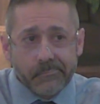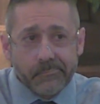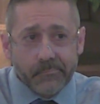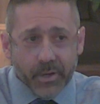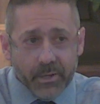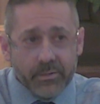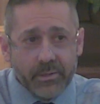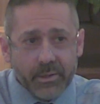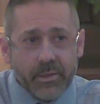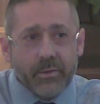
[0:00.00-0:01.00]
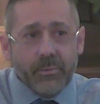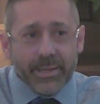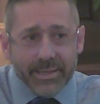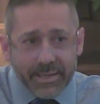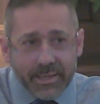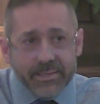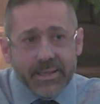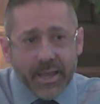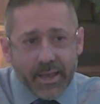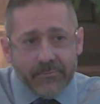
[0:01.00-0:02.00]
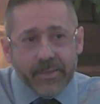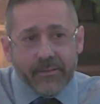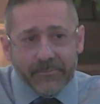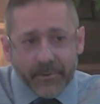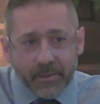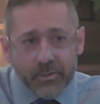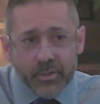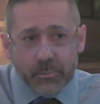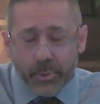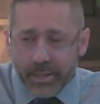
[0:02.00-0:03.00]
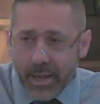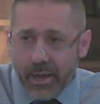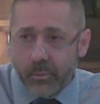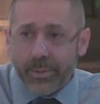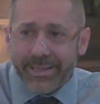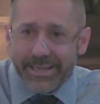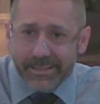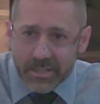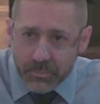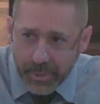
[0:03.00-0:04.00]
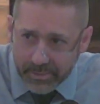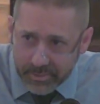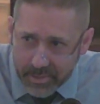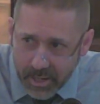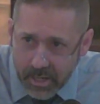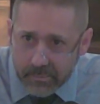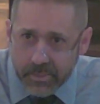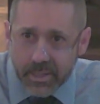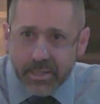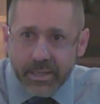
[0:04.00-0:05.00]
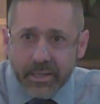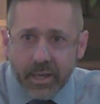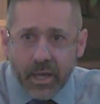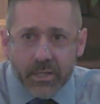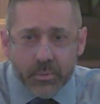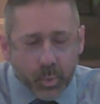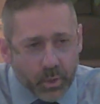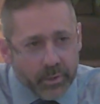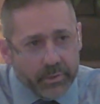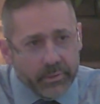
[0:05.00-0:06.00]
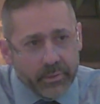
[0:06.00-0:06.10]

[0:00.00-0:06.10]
Right? We need to have that fellowship with God. We need to spend the time in God's word.